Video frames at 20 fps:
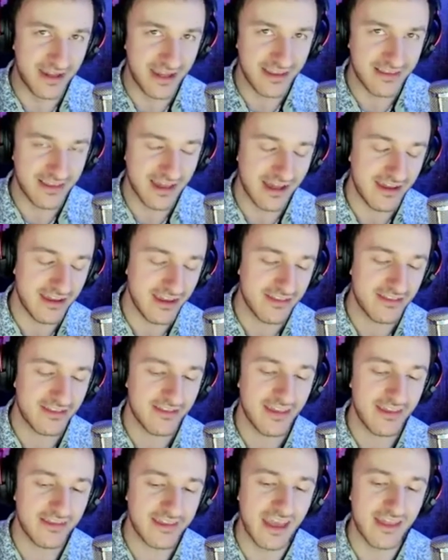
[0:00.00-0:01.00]
He's
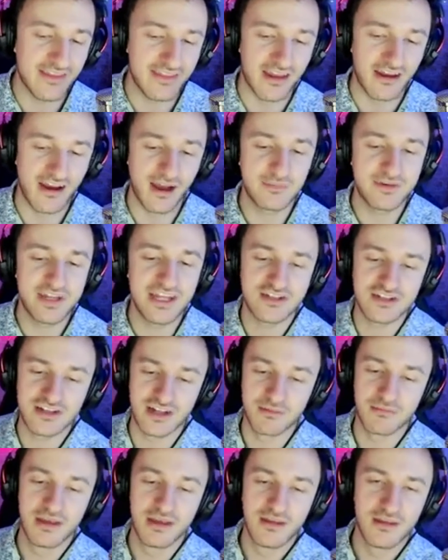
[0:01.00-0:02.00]
getting there. I'm teaching
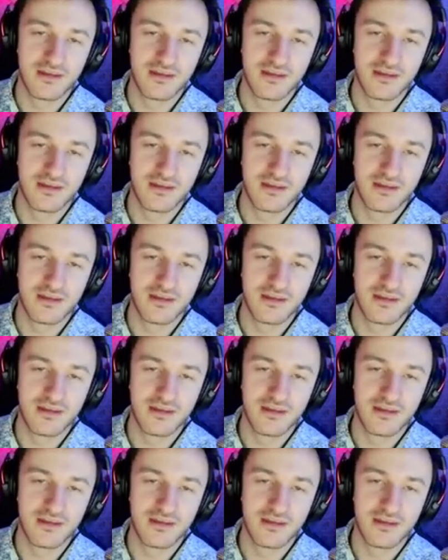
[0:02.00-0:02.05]
him.